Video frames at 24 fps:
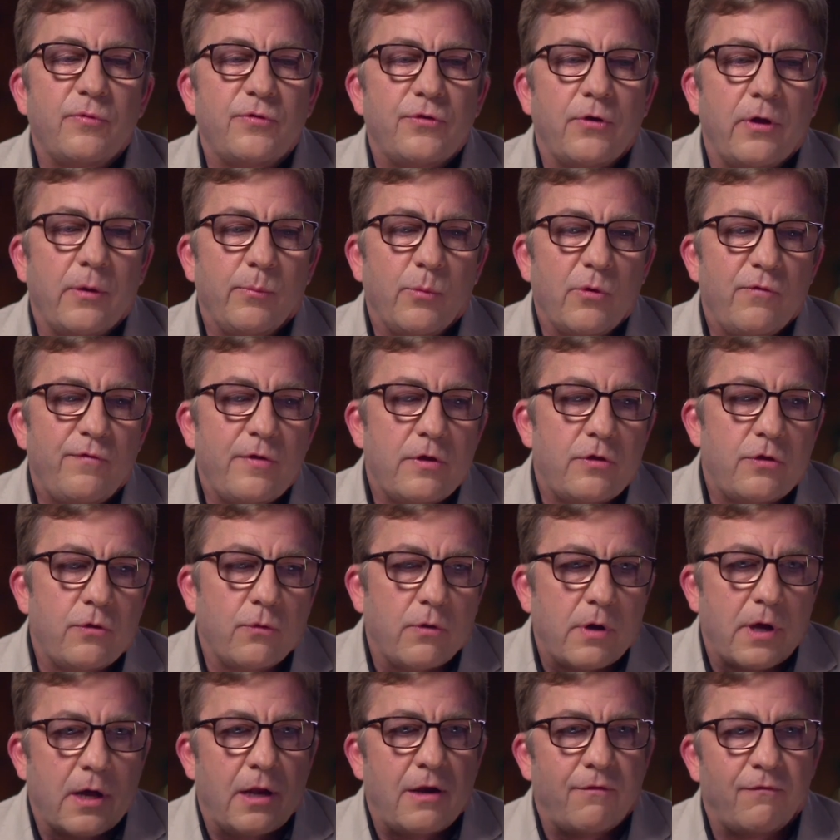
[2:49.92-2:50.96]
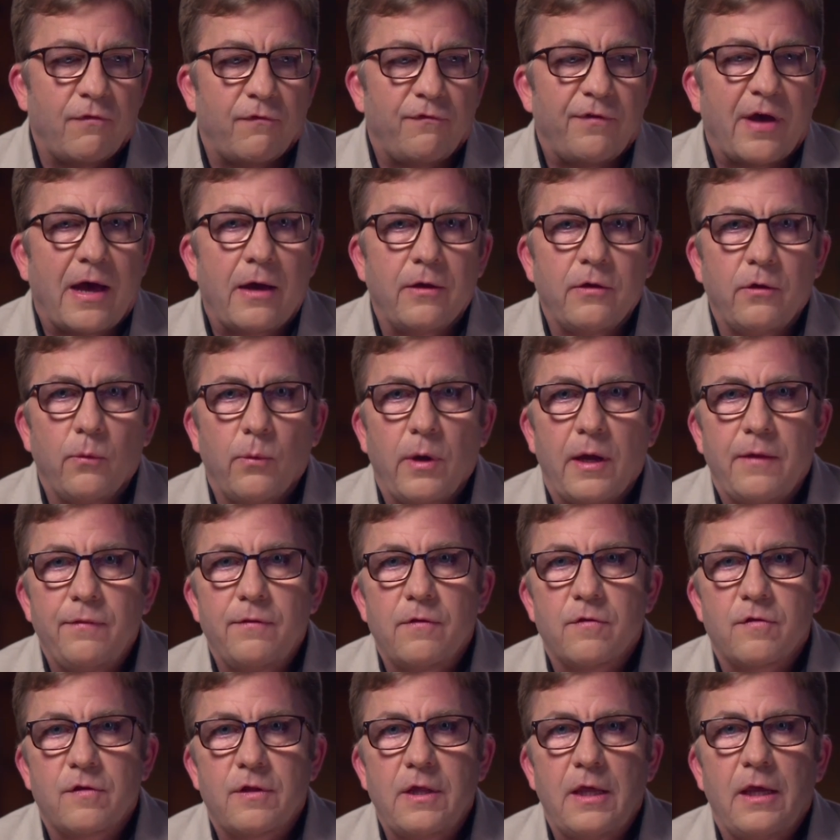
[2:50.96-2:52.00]
during movies, you'll kind of evaluate
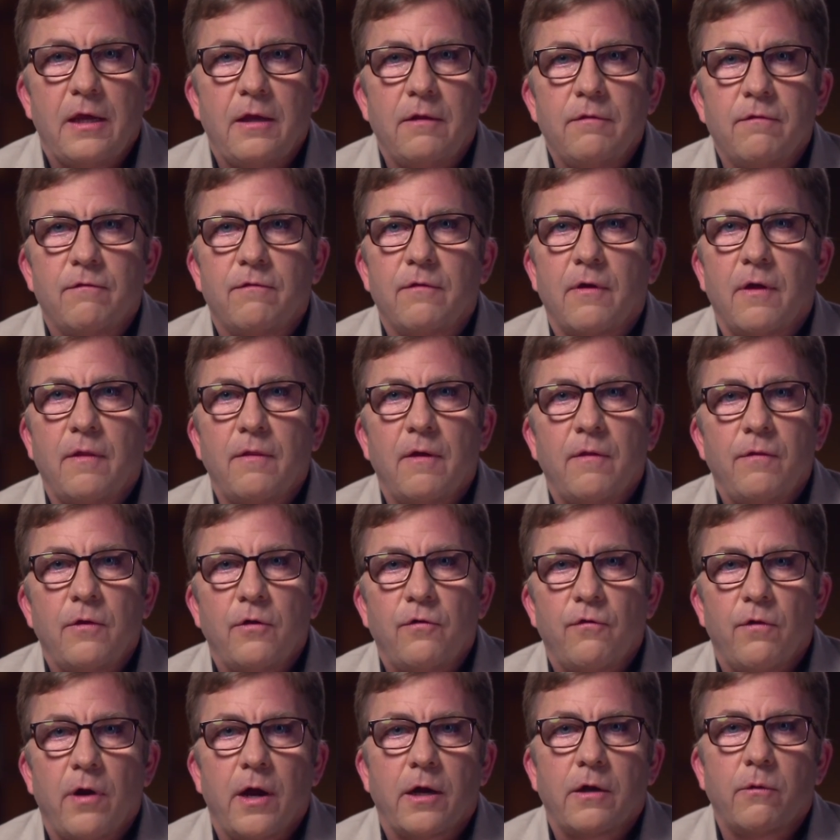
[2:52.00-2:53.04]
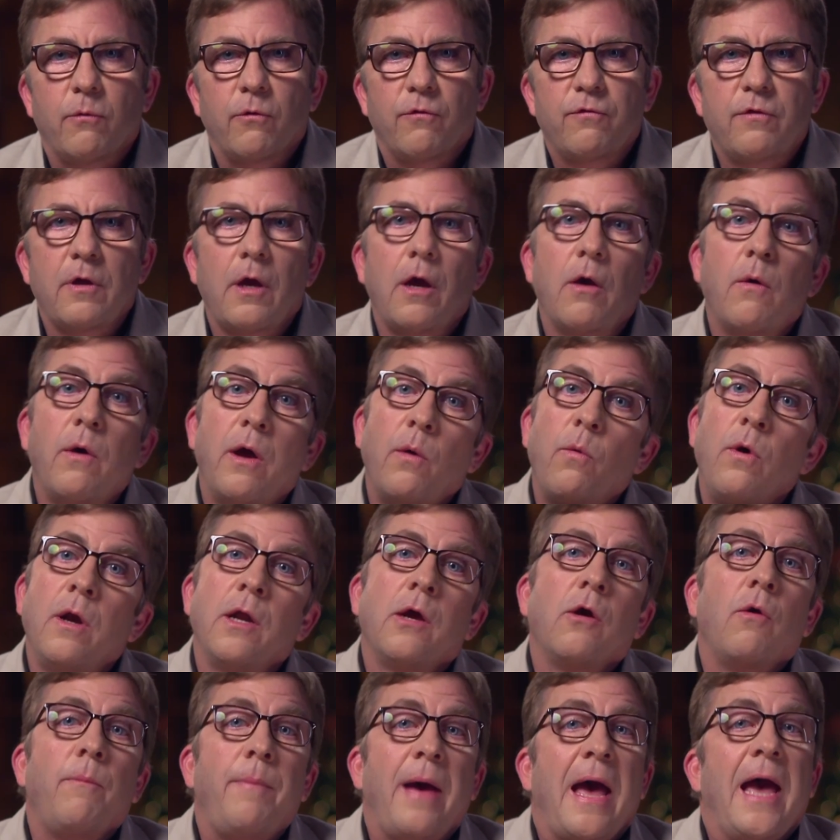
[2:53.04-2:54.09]
the scenes, and then the director will say, "Oh, I want to
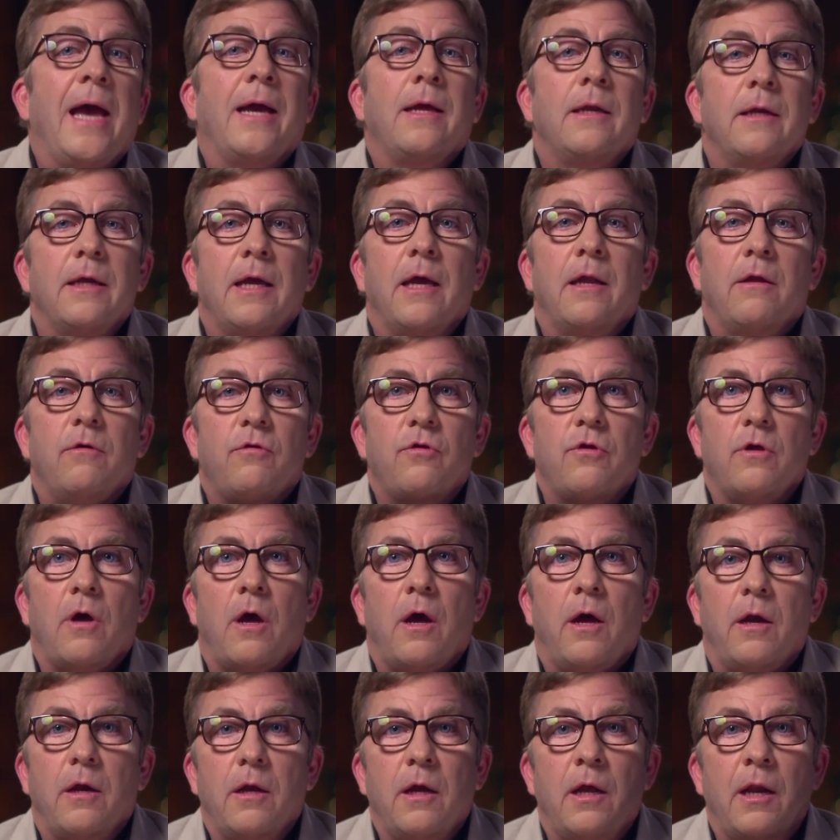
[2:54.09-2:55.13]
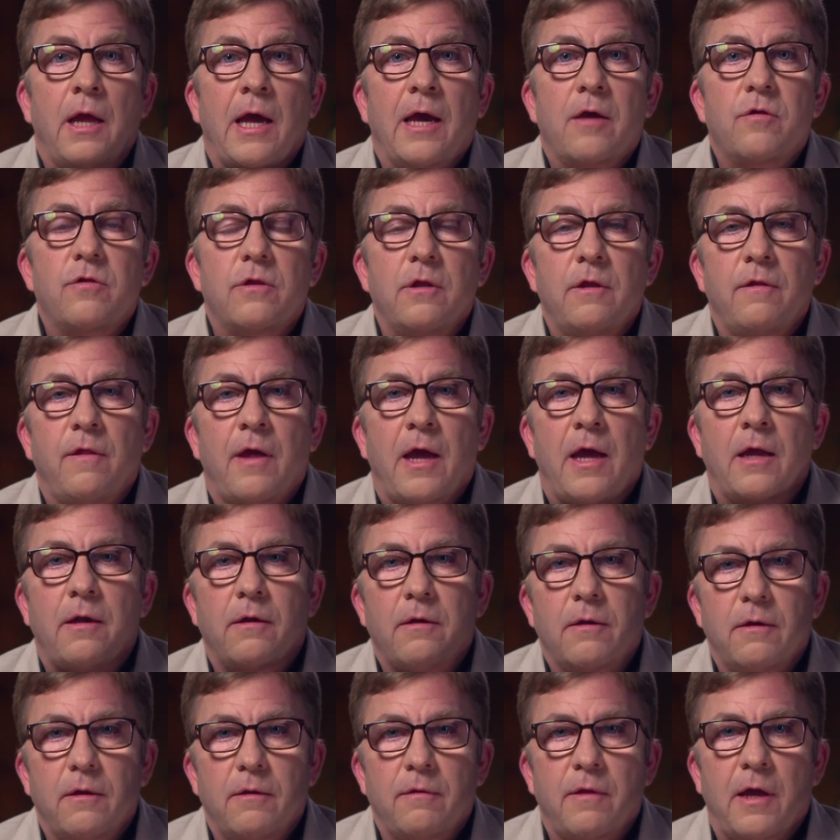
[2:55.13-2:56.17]
go back and get a shot." And actually, that
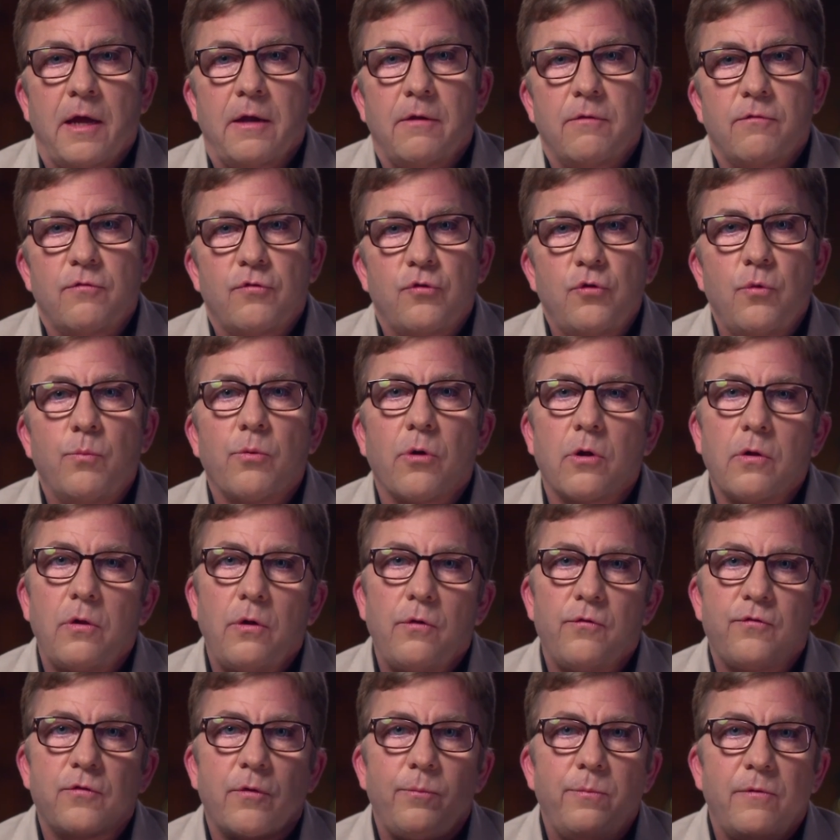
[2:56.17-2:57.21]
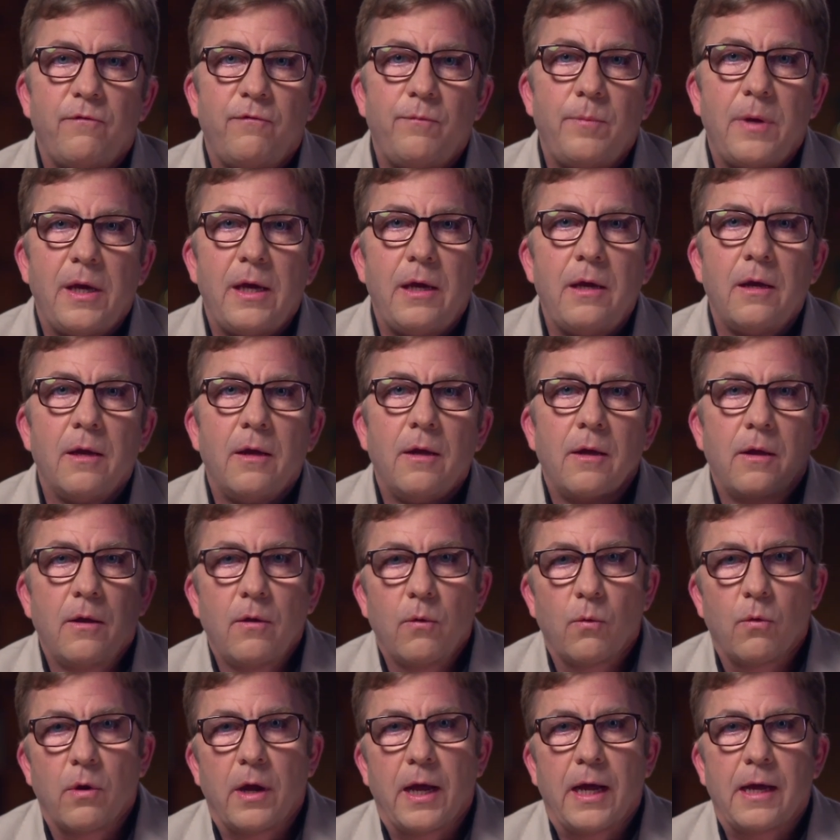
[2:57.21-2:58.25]
that super close up of me
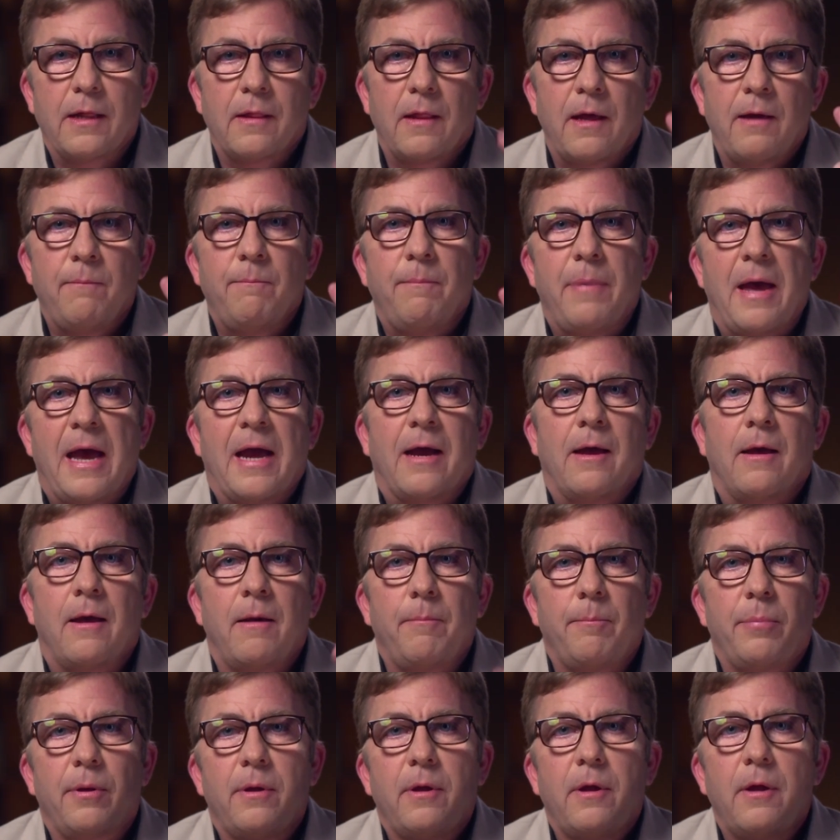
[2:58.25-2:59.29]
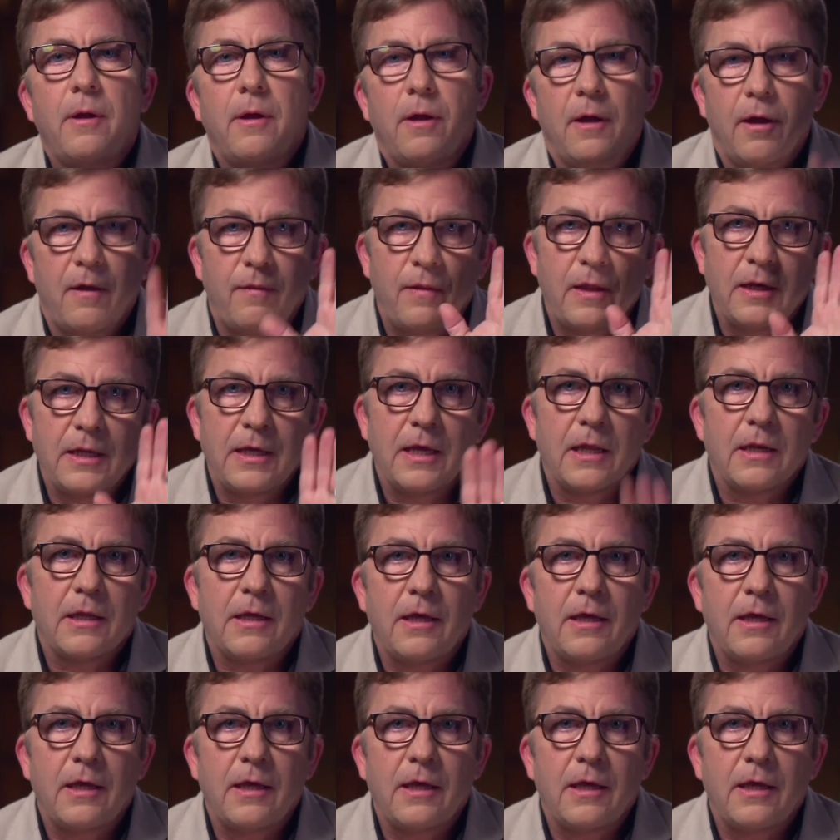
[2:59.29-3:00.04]
where I mm-hmm. climb back up and then get